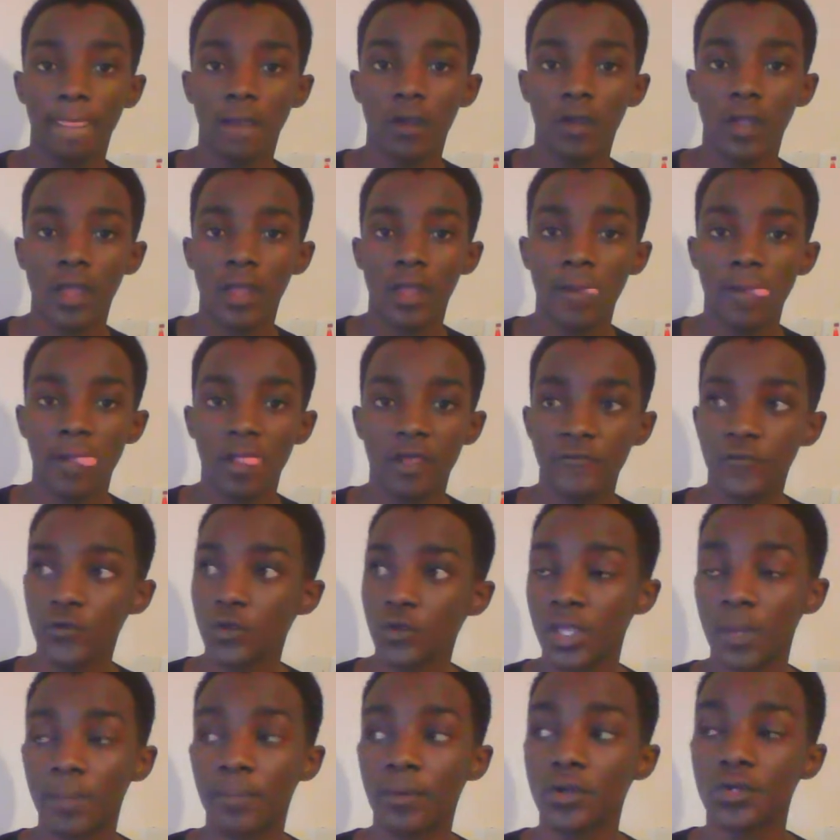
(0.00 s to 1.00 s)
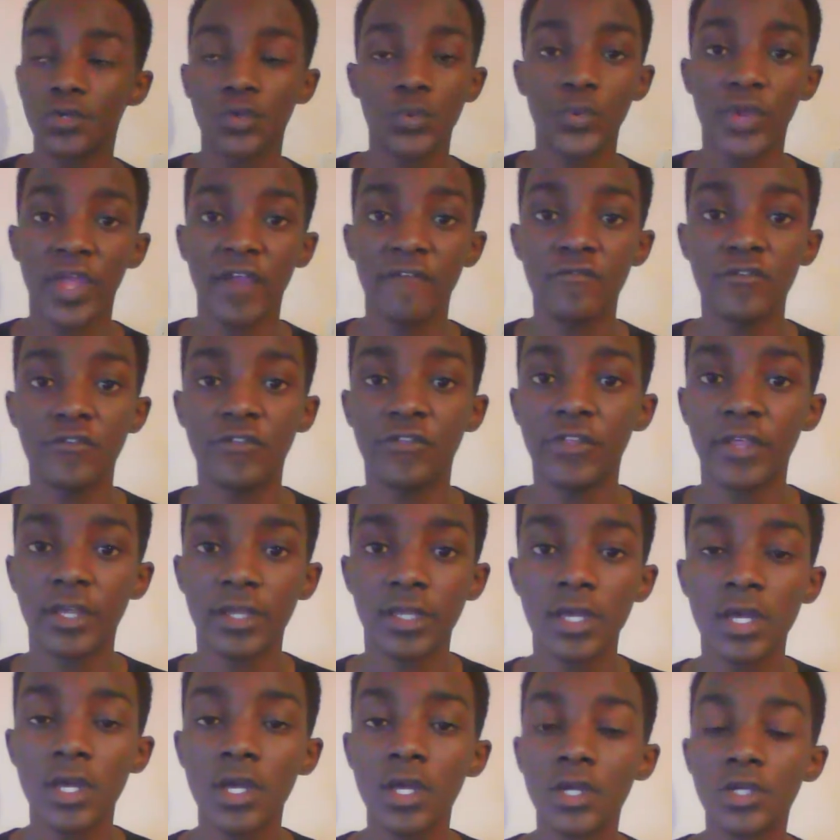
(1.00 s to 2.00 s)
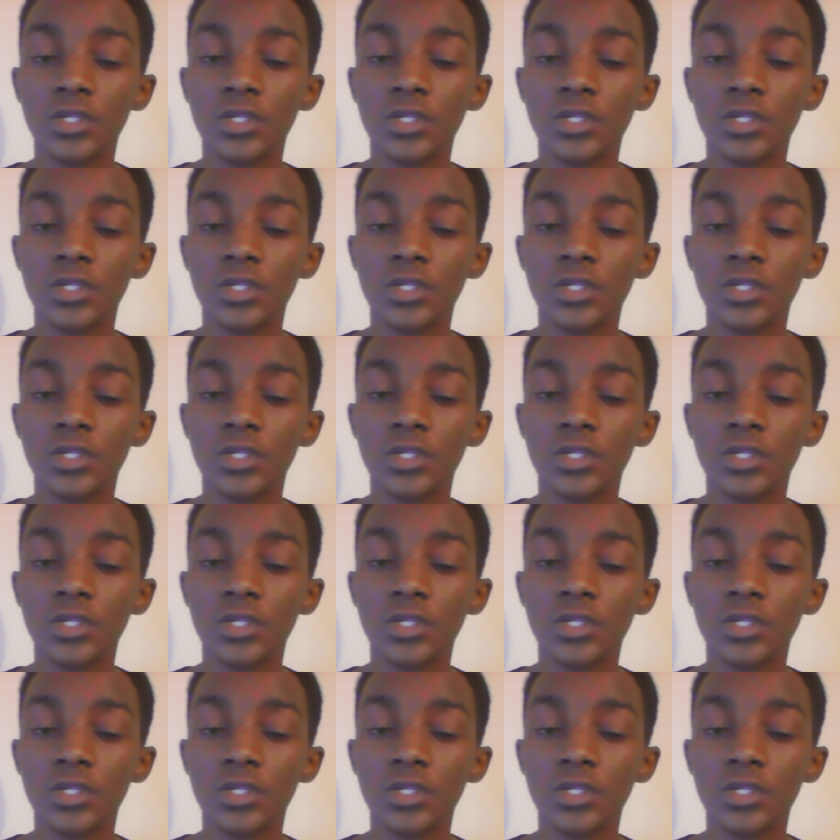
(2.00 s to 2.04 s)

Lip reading: Okay? If you keep on doing everything